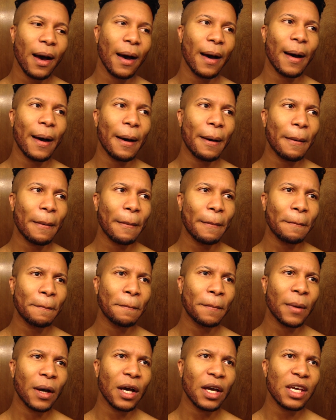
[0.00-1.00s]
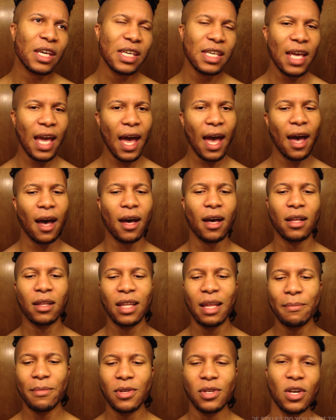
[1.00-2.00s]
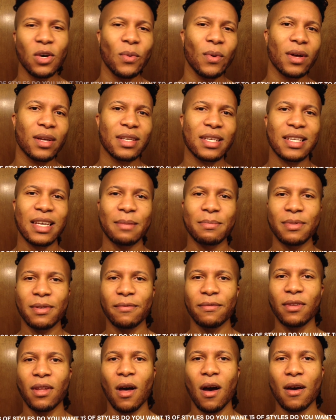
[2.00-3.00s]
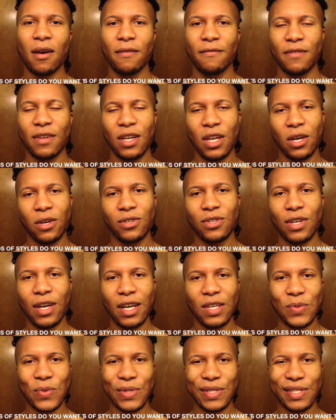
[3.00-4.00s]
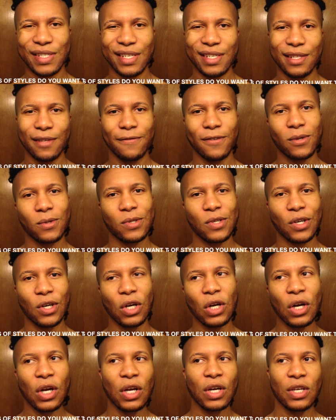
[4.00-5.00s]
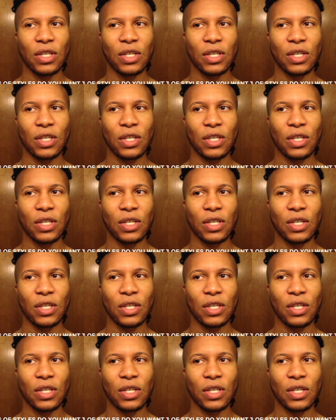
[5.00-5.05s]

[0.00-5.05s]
Yeah, let me know what types of lock videos you guys want to see in the future